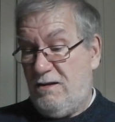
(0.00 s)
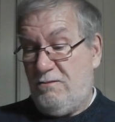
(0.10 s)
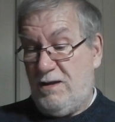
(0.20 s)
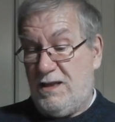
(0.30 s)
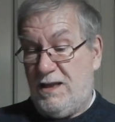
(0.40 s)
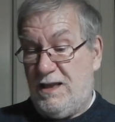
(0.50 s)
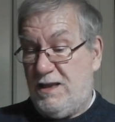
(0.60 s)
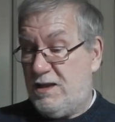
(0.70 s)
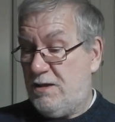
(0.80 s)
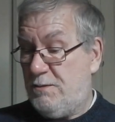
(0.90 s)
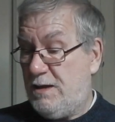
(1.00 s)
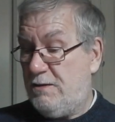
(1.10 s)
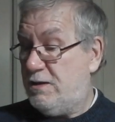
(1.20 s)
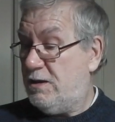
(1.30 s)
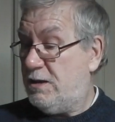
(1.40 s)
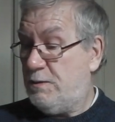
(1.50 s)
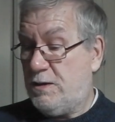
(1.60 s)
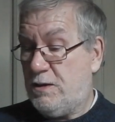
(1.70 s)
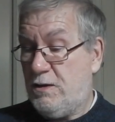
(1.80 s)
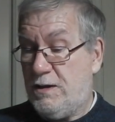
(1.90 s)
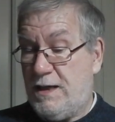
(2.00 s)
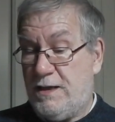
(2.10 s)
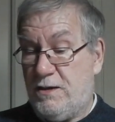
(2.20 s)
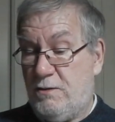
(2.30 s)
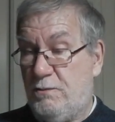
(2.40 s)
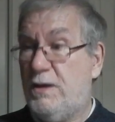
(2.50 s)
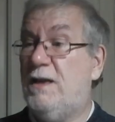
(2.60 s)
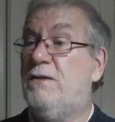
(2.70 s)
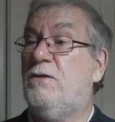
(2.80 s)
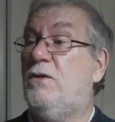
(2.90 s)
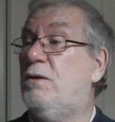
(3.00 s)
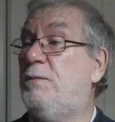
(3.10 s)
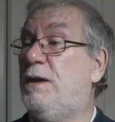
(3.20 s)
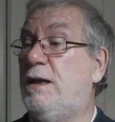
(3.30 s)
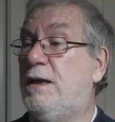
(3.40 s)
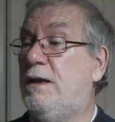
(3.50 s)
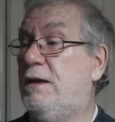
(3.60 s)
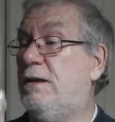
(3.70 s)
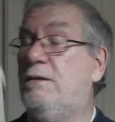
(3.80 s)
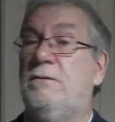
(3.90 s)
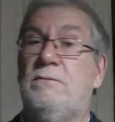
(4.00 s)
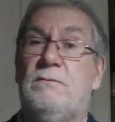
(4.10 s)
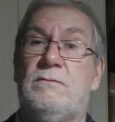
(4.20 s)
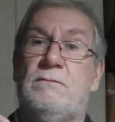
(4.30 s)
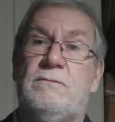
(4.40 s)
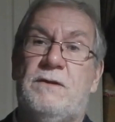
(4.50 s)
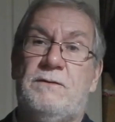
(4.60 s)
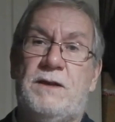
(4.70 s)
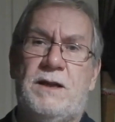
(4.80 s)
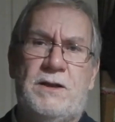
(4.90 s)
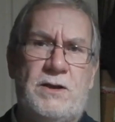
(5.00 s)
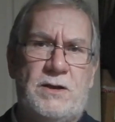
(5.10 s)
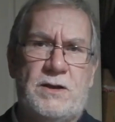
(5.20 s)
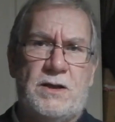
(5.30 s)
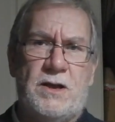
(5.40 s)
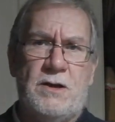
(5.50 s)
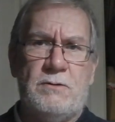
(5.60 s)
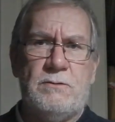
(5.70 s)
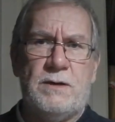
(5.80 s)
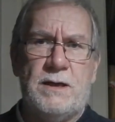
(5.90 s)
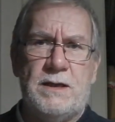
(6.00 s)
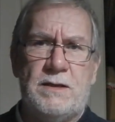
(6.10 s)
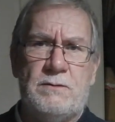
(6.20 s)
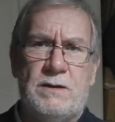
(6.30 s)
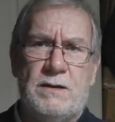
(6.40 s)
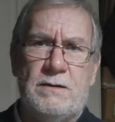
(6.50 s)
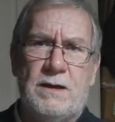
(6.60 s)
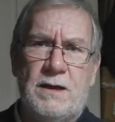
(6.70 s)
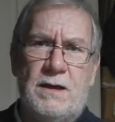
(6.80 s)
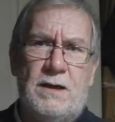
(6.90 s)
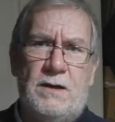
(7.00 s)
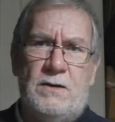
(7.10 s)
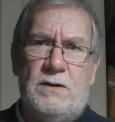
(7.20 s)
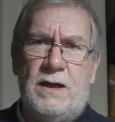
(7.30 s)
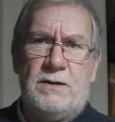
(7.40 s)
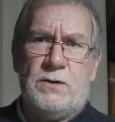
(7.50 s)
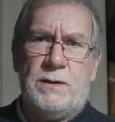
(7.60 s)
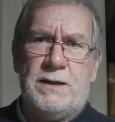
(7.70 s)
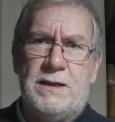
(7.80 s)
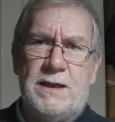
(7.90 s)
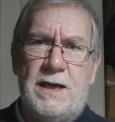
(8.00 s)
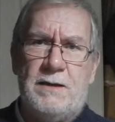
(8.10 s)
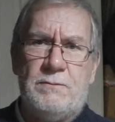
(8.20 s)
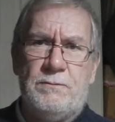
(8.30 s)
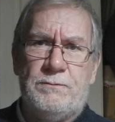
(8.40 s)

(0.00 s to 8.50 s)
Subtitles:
When did these come out? I don't suppose it's got a date on, but these have got to be 15 years ago. These, like 2010.